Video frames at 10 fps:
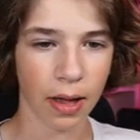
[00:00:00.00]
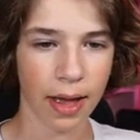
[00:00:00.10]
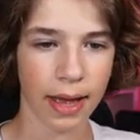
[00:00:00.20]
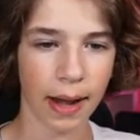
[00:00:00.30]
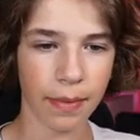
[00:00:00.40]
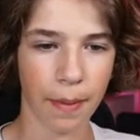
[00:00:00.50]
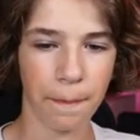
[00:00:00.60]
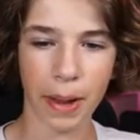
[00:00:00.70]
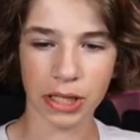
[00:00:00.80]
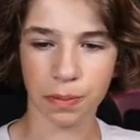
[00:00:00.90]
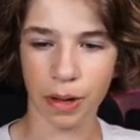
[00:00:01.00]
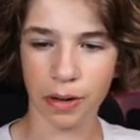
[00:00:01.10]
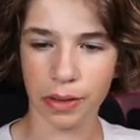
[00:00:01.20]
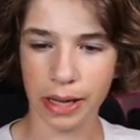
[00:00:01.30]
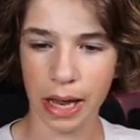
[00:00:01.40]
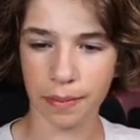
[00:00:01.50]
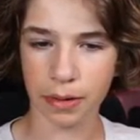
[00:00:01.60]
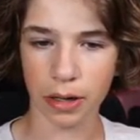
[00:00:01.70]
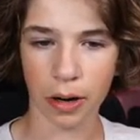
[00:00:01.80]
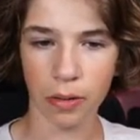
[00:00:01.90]
and I'm the best player in the game, you
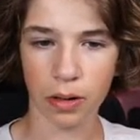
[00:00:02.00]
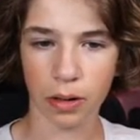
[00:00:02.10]
know?